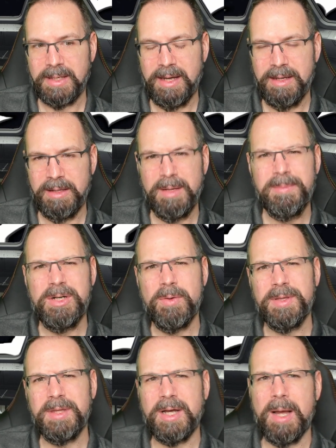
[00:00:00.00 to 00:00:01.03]
Uh, let me know
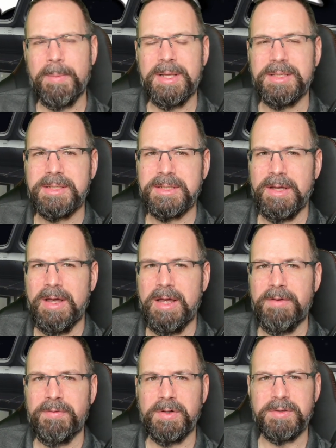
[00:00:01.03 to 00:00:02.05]
in the comments uh,
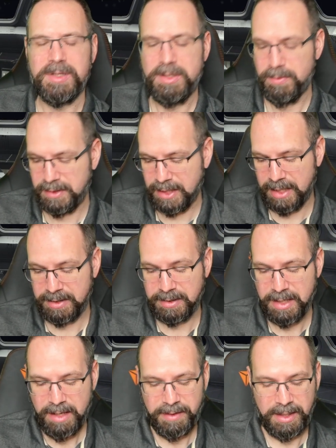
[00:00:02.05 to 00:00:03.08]
if there's a use case
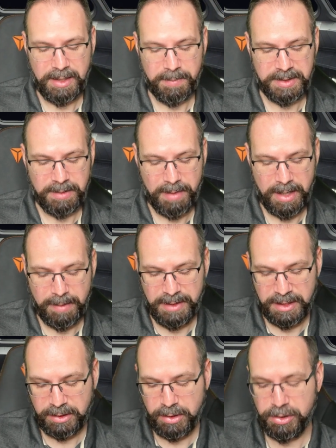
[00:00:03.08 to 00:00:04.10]
that comes to mind. I mean,
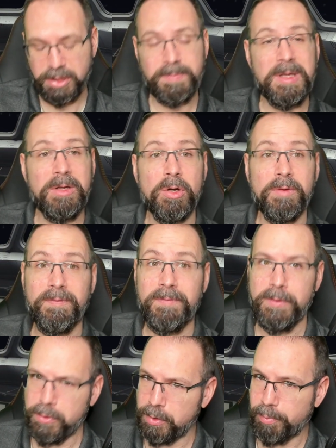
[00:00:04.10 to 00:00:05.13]
this could just be good
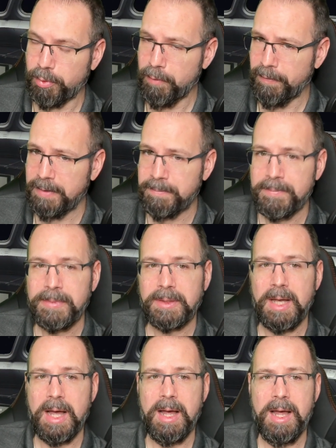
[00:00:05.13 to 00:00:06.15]
future proofing,
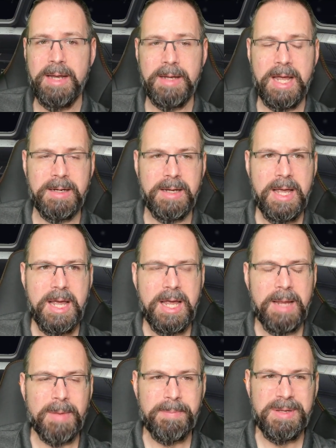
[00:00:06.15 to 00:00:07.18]
uh, and and
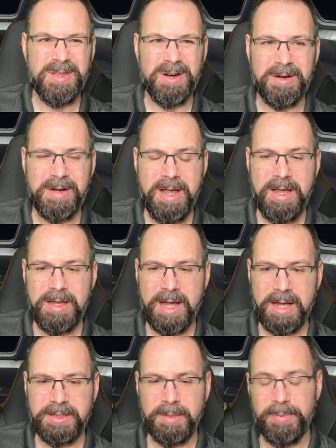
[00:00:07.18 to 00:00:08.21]
it might be there
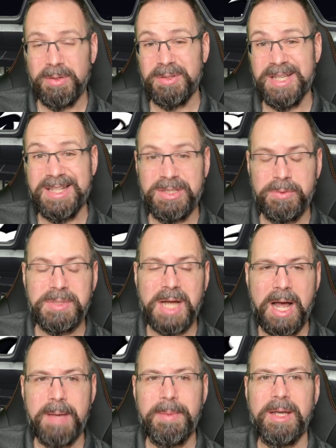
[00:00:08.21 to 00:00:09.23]
uh, to build into
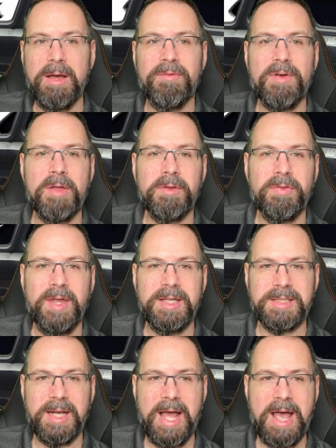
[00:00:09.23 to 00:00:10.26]
timing of other
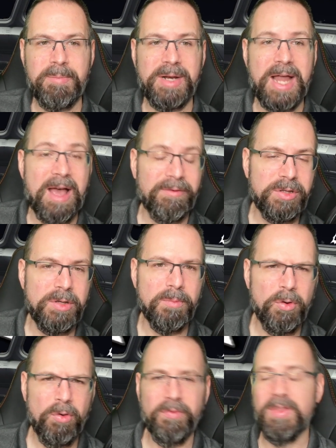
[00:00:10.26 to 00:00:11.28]
things that happen after you
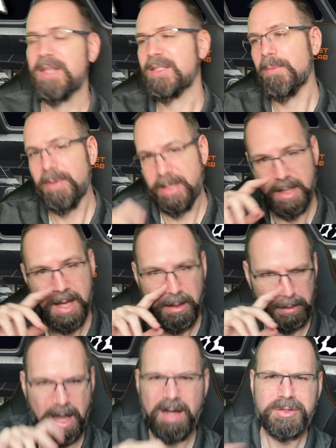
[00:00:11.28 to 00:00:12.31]
move. Then somebody
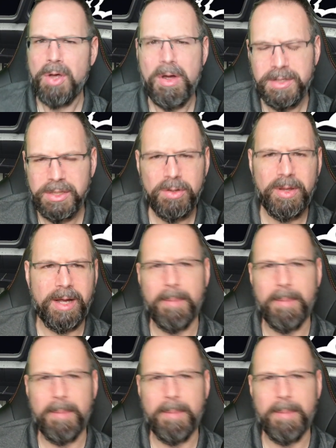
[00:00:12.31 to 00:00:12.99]
locks on to you like a